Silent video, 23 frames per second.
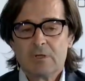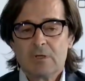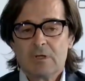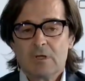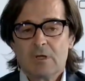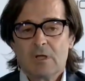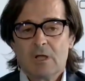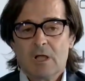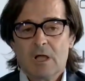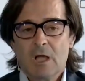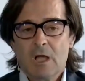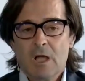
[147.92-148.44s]

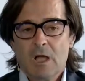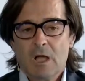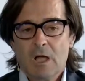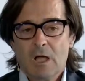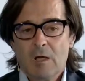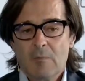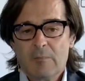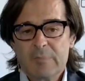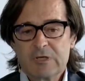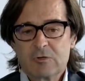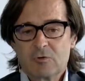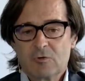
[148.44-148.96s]
uh,
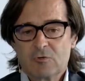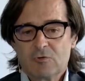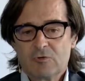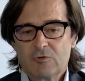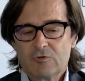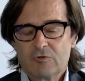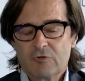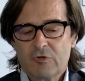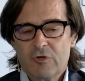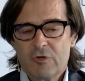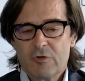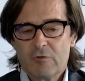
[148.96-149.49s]
because
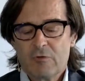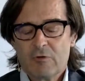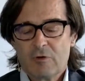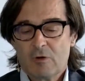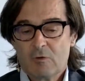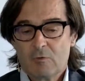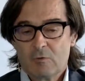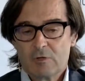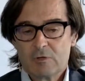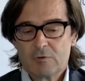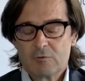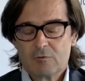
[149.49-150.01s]
uh,
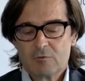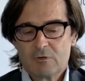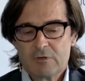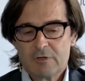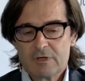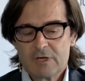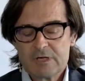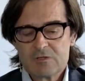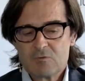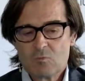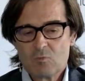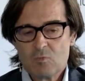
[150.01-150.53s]
oh, the
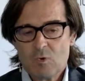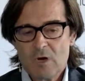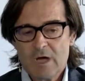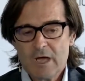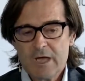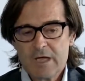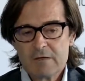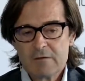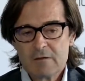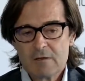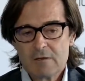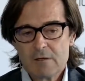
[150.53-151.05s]
reason
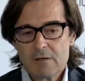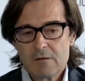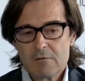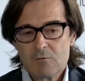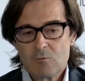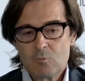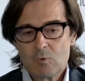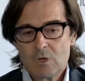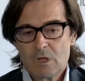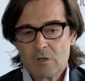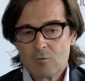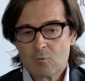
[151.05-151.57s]
why, uh,
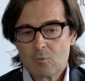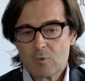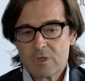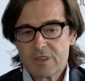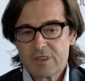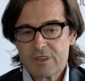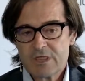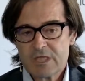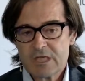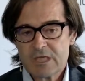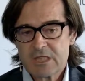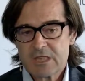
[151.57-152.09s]
well, we
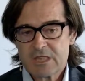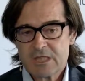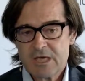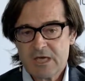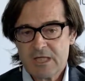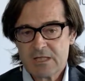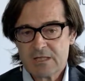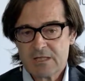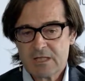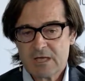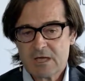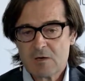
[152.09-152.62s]
think
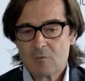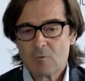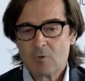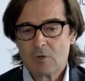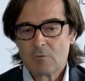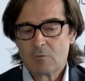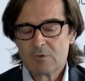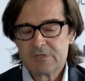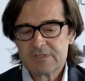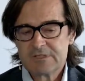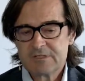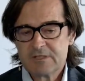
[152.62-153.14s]
that uh, well,
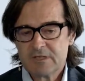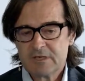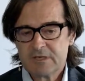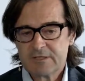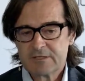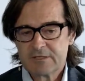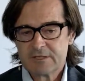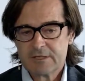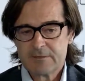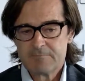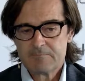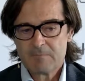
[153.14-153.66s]
we start
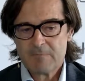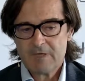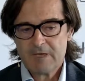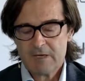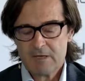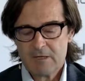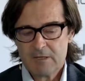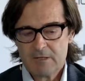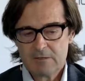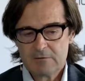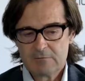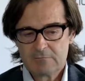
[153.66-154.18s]
uh,
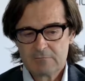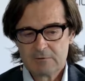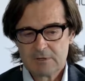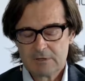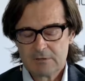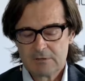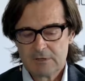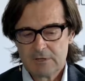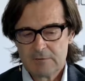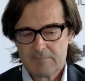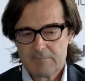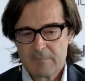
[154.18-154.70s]
uh,
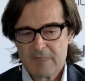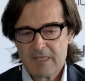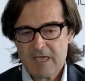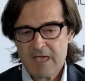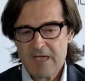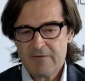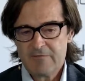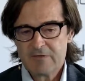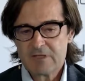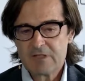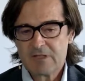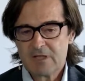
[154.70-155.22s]
well um,
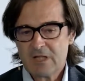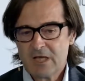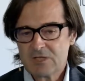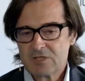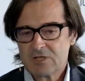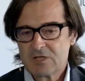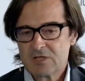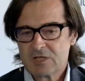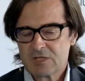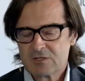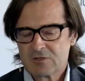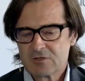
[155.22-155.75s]
having large
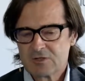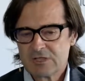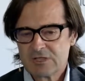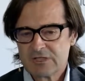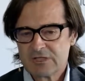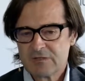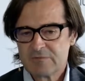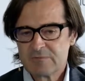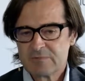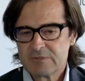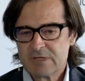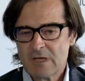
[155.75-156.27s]

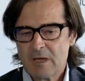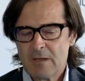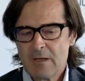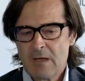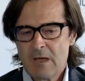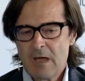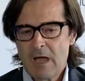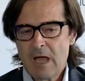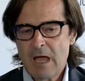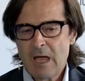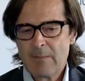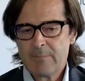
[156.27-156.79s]
ecosystems uh,
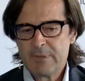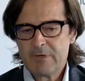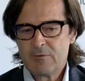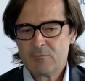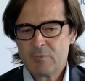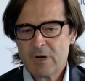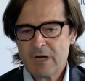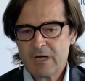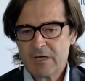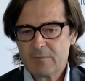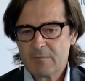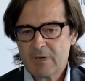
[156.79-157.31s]
up and
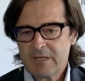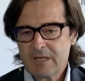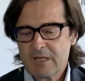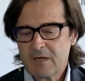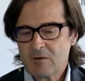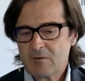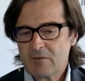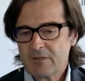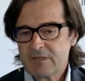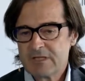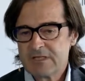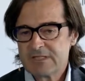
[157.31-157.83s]
running by the end
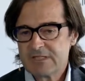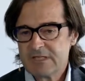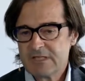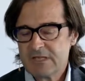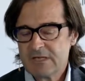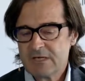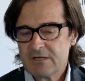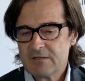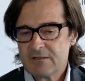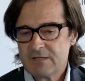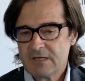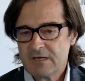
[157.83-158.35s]
of this
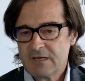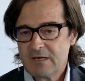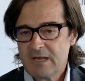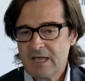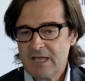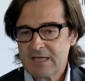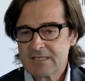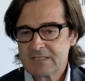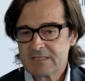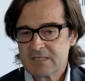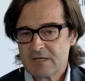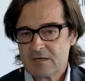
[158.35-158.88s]
year. Then yeah.
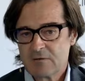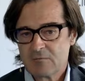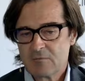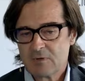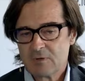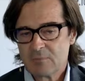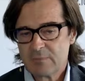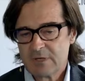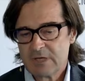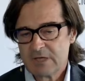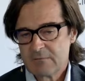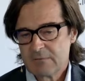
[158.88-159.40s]
next year will
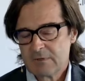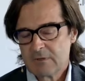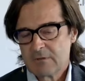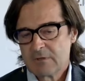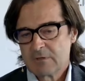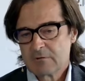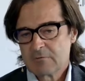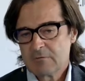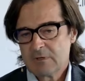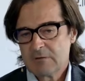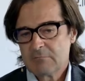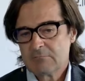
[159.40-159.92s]
be
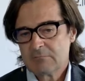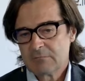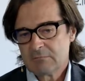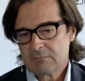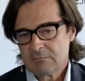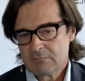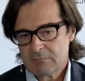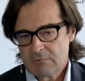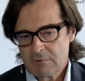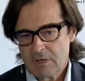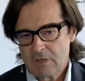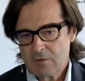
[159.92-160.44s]
well,
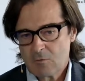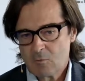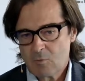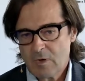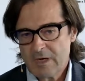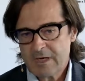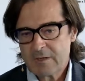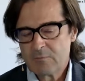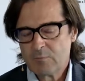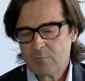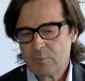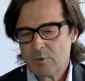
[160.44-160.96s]
well uh, quite
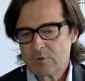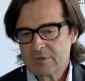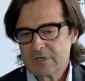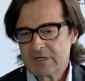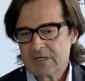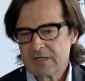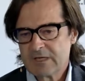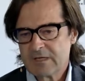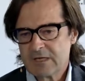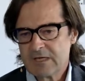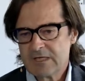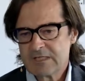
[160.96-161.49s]
important
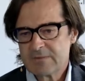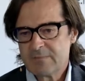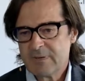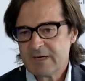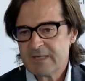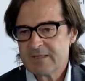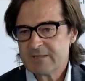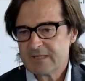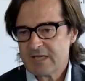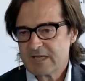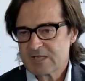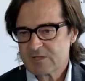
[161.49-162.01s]
increase,
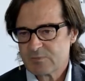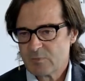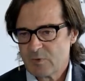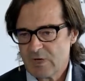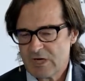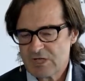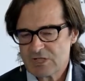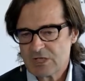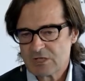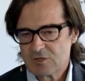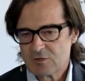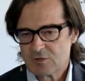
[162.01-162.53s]
but the
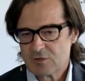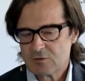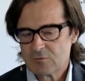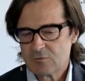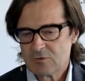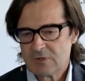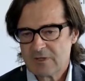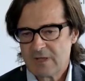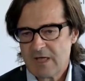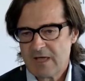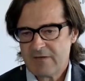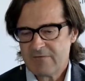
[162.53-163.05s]
exponential growth
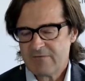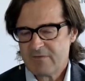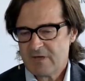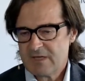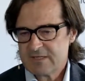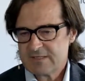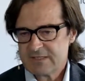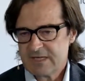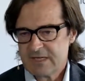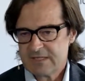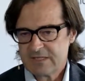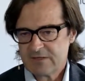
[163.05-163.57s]
will have uh,
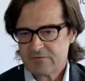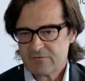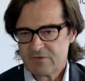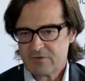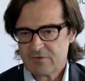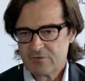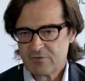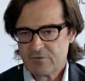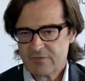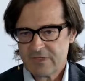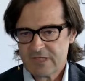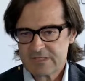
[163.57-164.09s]
starting from
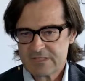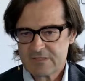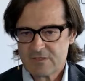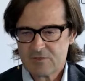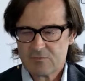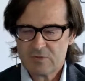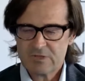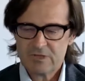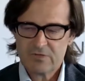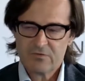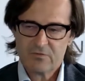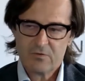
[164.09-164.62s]
two thousand
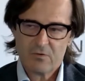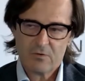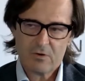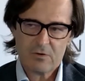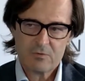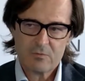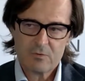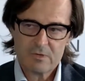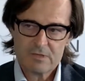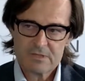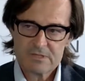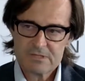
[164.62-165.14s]
twenty-four
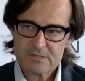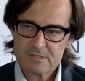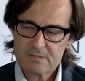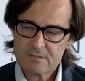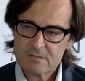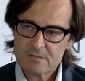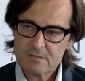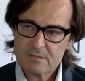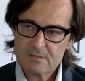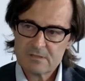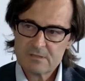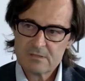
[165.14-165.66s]
onwards.
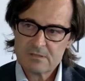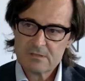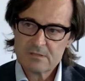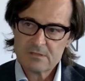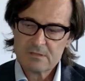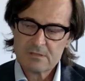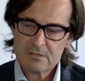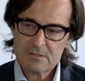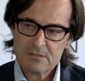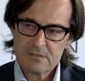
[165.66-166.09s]
Great, and